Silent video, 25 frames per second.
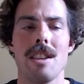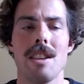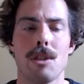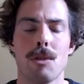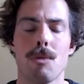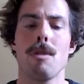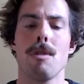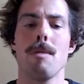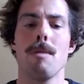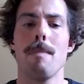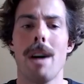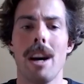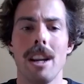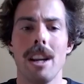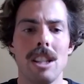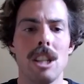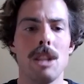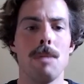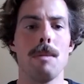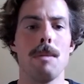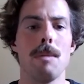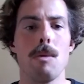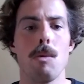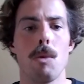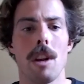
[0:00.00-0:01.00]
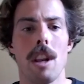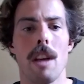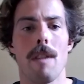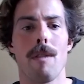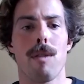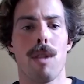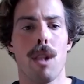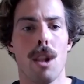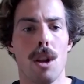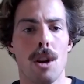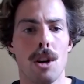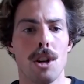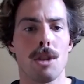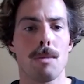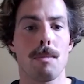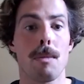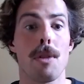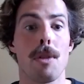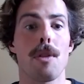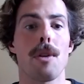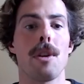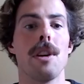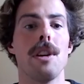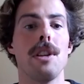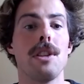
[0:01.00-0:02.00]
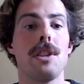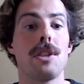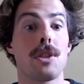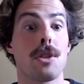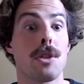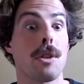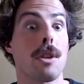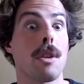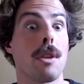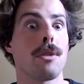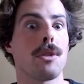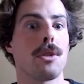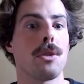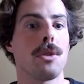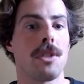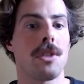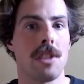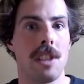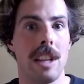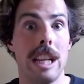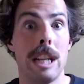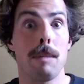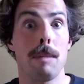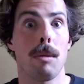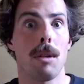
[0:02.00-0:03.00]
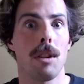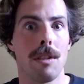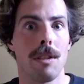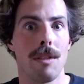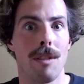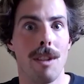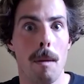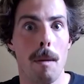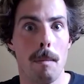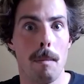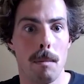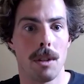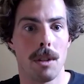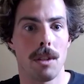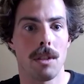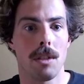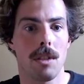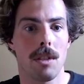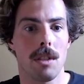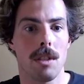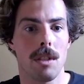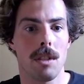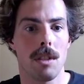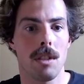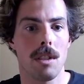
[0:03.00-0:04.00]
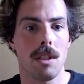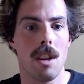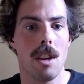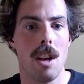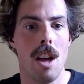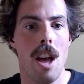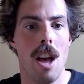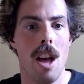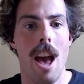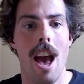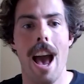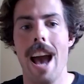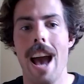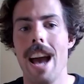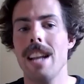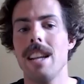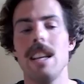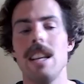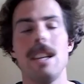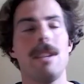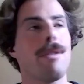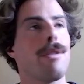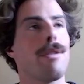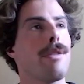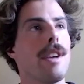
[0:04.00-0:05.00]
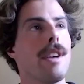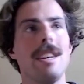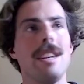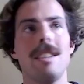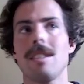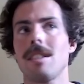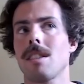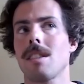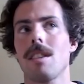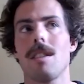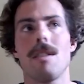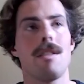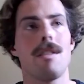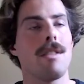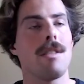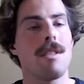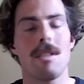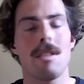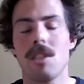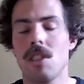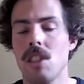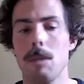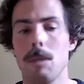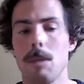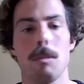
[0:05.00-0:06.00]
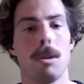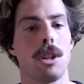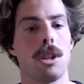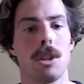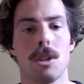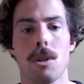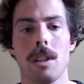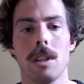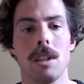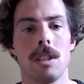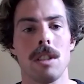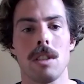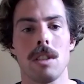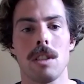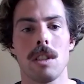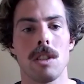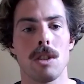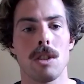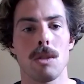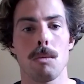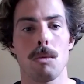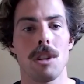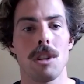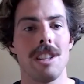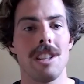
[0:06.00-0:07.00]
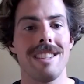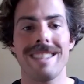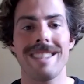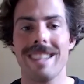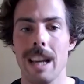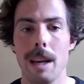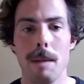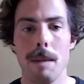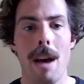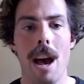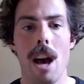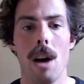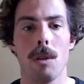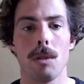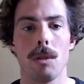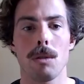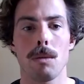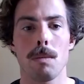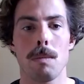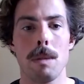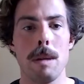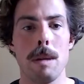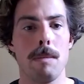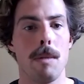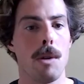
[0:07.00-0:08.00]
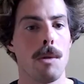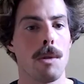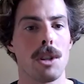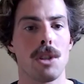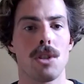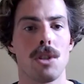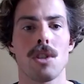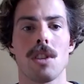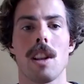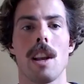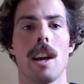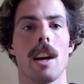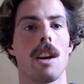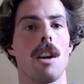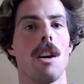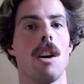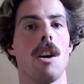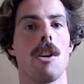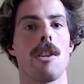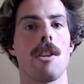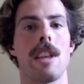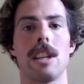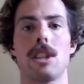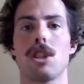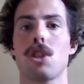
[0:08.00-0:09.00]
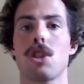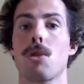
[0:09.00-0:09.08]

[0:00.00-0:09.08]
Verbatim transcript: it reminded me when I've learned about the history of sustainable development. And it faced similar criticism when it came out. People were just like, oh,